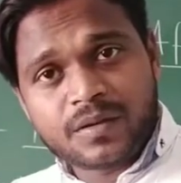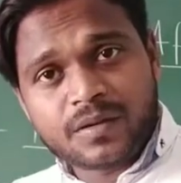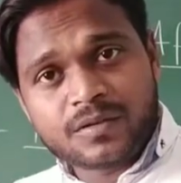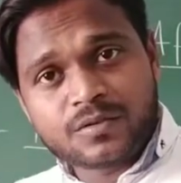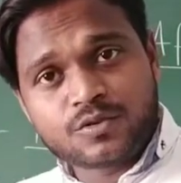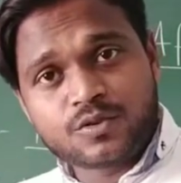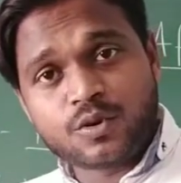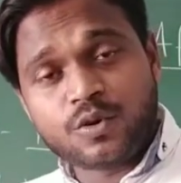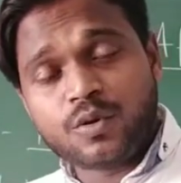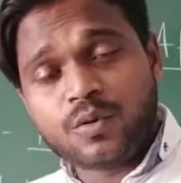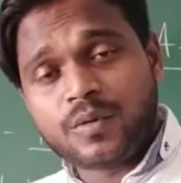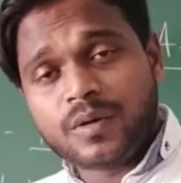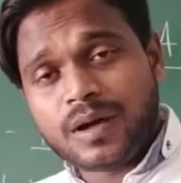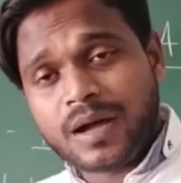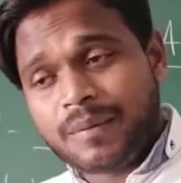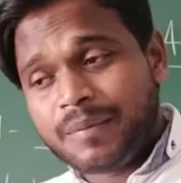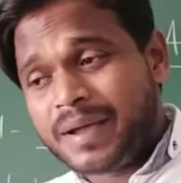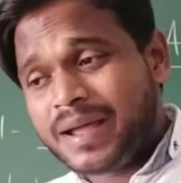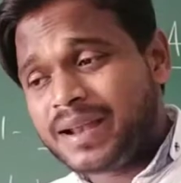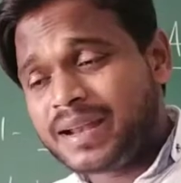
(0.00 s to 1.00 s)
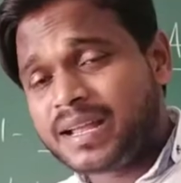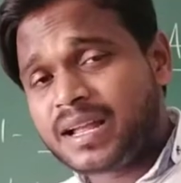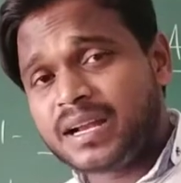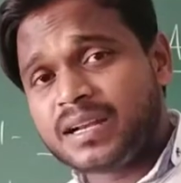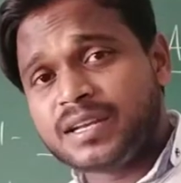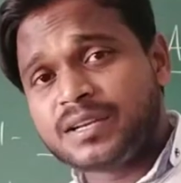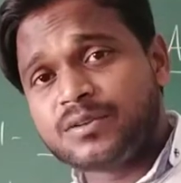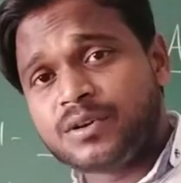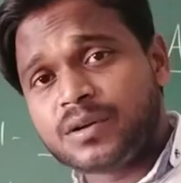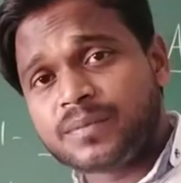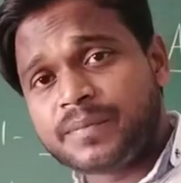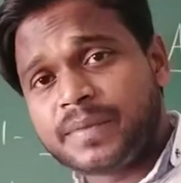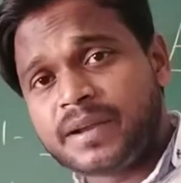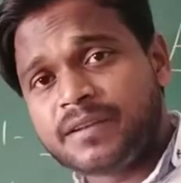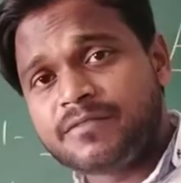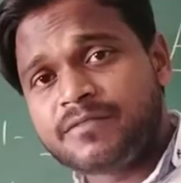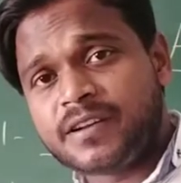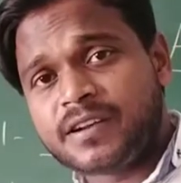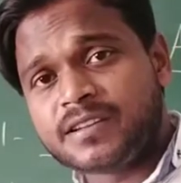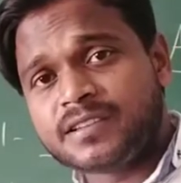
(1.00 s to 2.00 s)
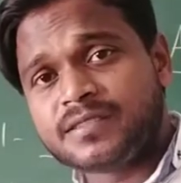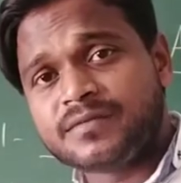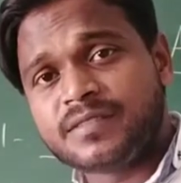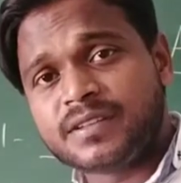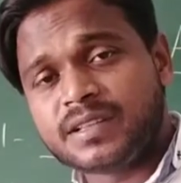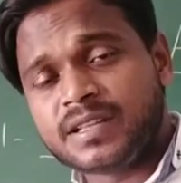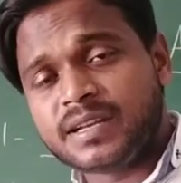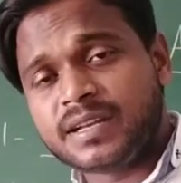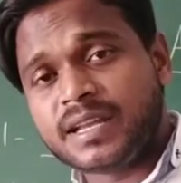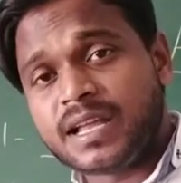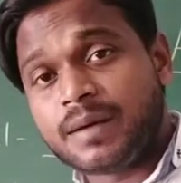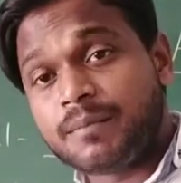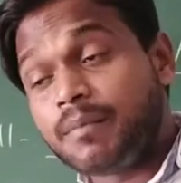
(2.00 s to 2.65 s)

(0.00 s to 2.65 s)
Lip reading: So America did not make friendship with India,